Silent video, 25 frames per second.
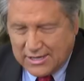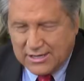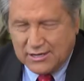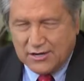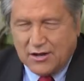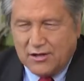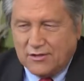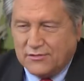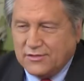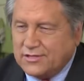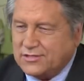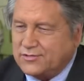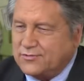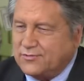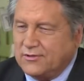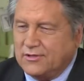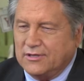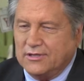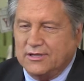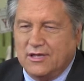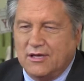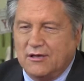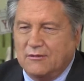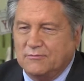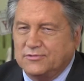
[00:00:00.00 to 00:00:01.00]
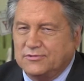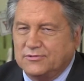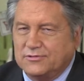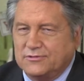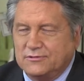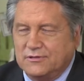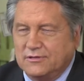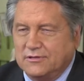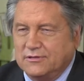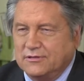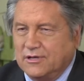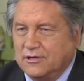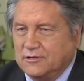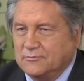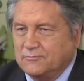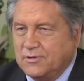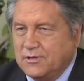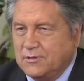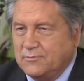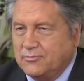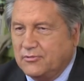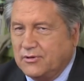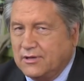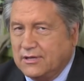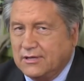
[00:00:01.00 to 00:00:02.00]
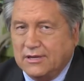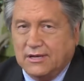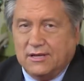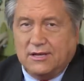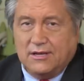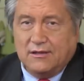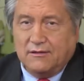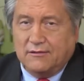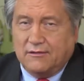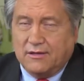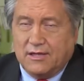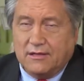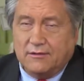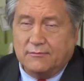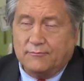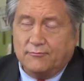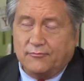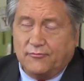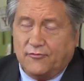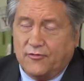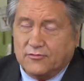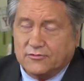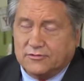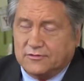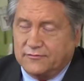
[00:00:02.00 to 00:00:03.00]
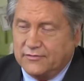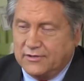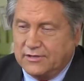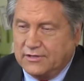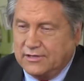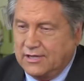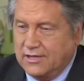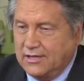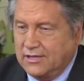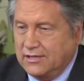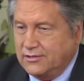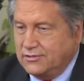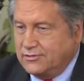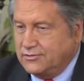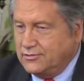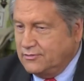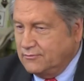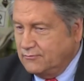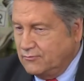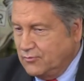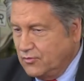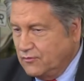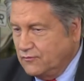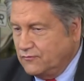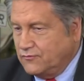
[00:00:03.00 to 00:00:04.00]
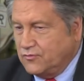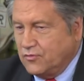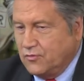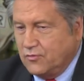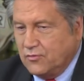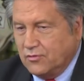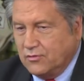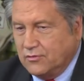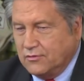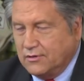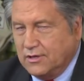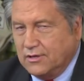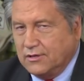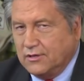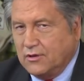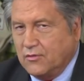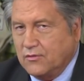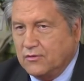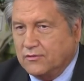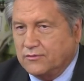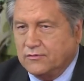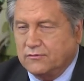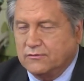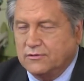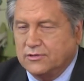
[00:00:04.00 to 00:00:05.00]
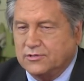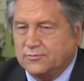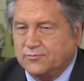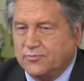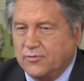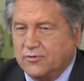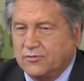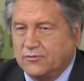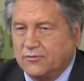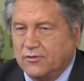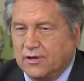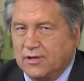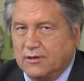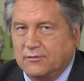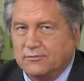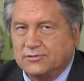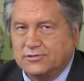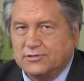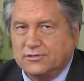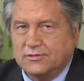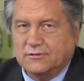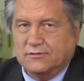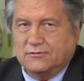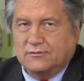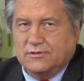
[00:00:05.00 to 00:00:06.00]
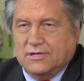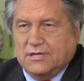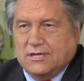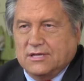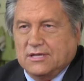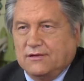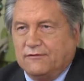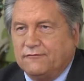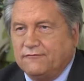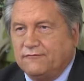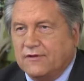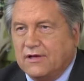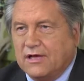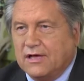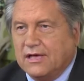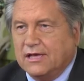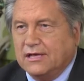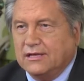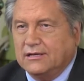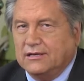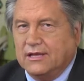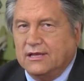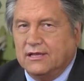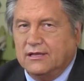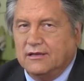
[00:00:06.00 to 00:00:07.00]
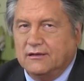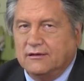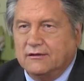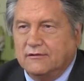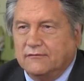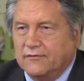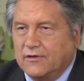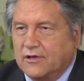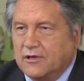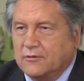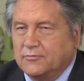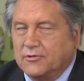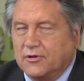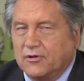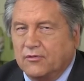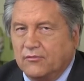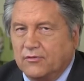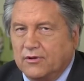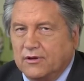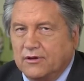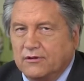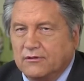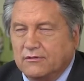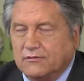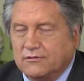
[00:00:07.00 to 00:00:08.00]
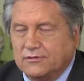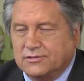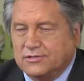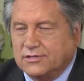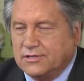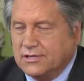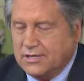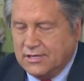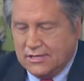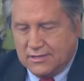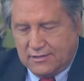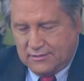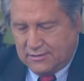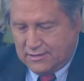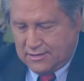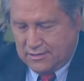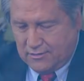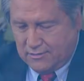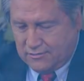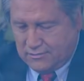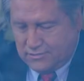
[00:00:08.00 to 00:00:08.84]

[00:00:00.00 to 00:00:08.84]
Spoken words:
And all this really helps the young people and folks of any age move toward and going through these programs to find and develop careers that are